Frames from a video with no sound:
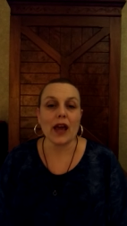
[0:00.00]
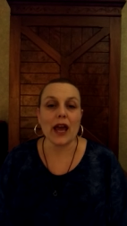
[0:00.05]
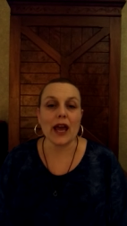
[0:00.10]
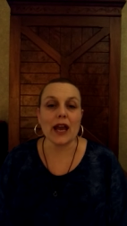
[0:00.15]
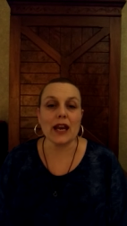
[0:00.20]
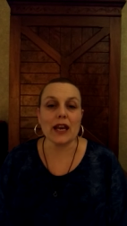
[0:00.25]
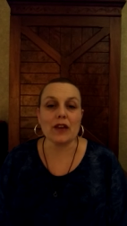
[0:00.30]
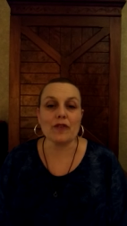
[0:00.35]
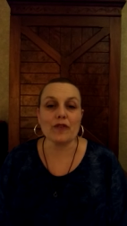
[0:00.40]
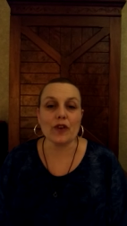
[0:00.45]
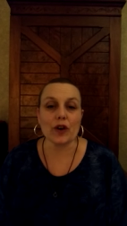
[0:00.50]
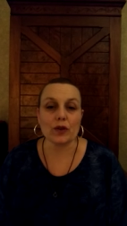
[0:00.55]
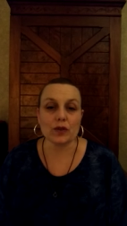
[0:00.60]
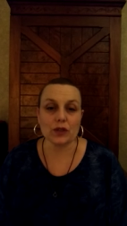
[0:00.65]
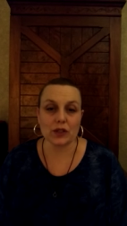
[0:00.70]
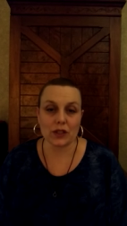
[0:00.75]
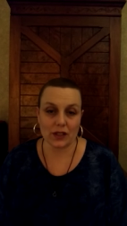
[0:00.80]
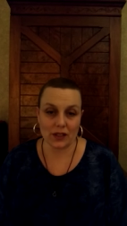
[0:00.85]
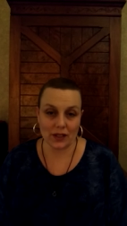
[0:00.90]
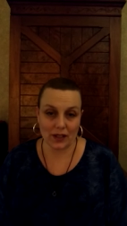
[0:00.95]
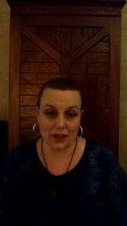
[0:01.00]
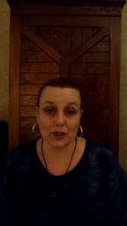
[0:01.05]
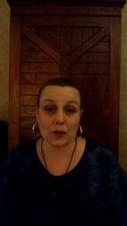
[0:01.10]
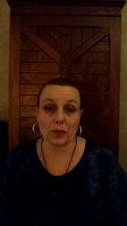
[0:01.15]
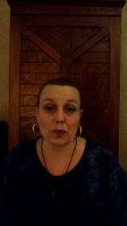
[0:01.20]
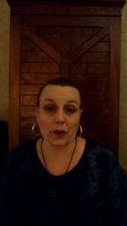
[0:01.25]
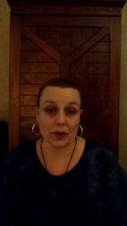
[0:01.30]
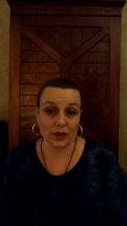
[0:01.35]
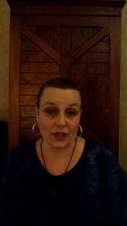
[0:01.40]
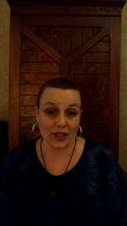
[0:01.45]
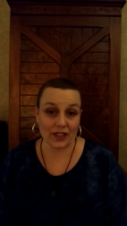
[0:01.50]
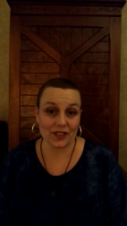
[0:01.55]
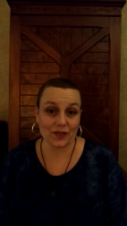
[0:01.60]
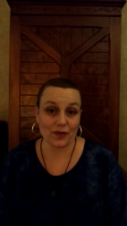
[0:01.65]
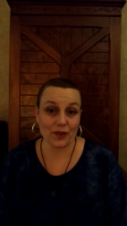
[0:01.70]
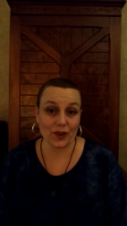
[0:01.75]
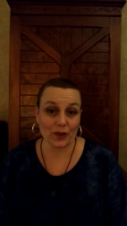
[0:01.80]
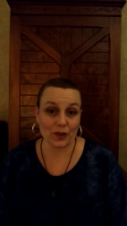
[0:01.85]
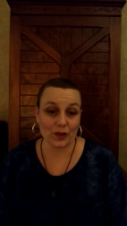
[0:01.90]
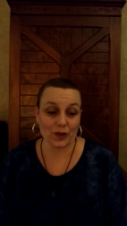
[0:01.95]
any vote is a
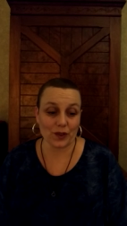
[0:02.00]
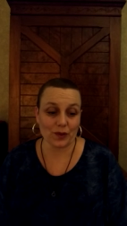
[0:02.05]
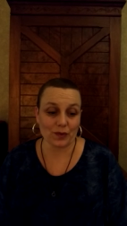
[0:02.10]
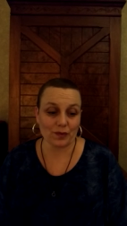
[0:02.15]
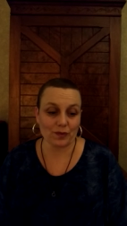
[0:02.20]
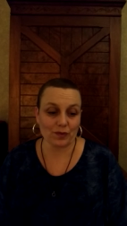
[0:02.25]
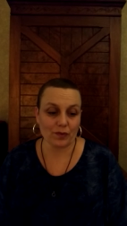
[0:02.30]
protest vote.